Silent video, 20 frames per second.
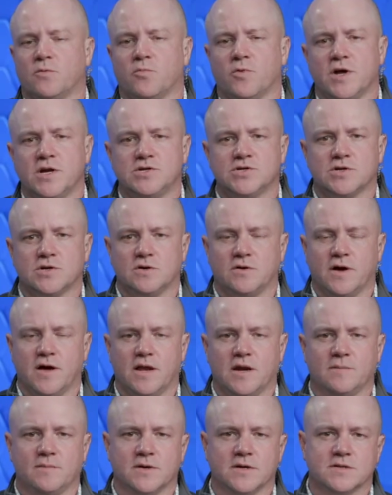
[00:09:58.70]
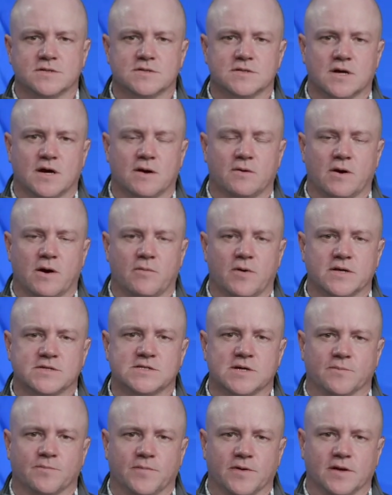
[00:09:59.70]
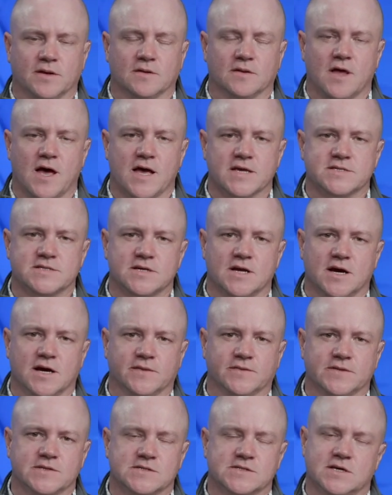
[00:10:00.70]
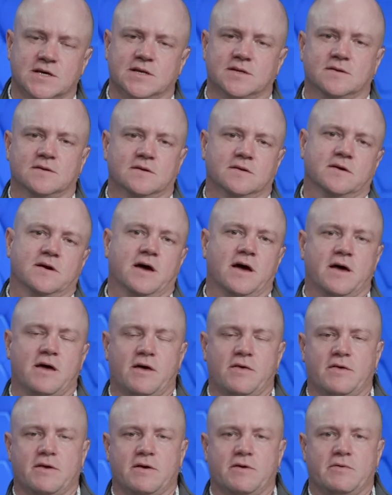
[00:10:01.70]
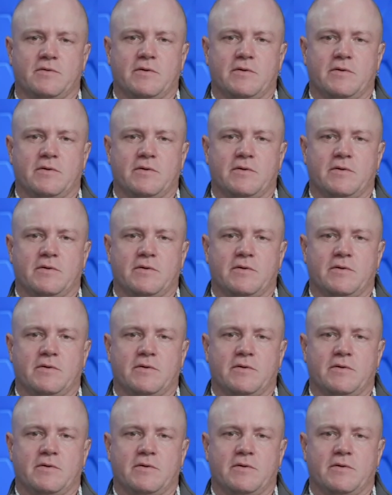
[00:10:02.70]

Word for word: it a regional element? I, I read something last night that said uh,